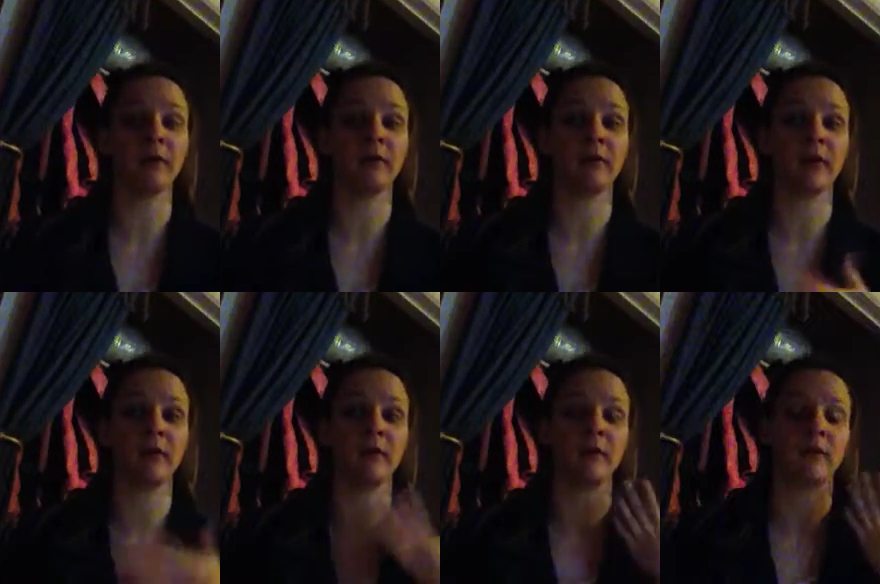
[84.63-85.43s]
she
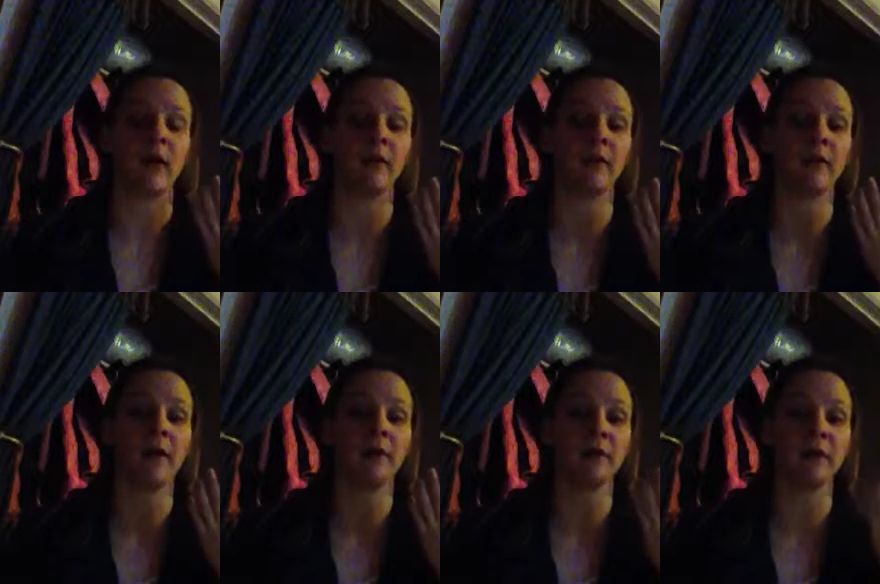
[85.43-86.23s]
is. She, I love
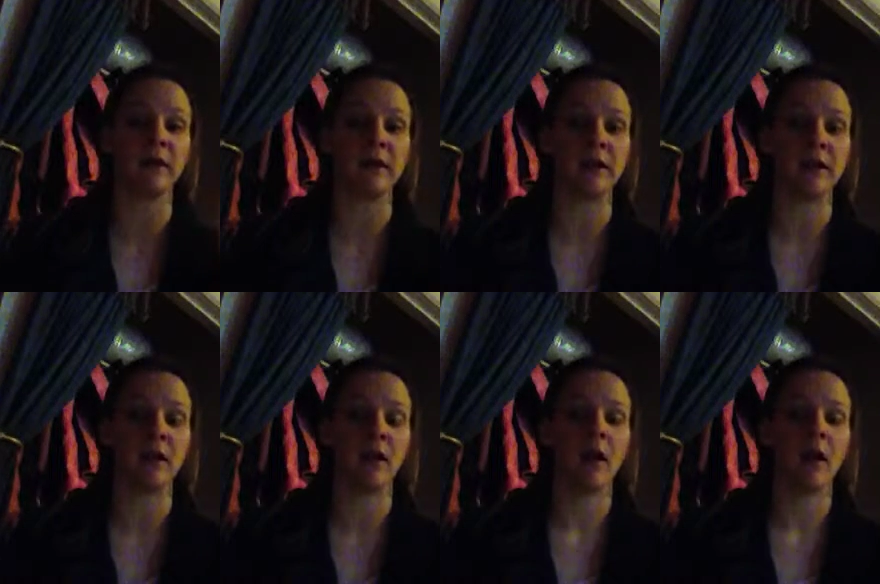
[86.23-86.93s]
how she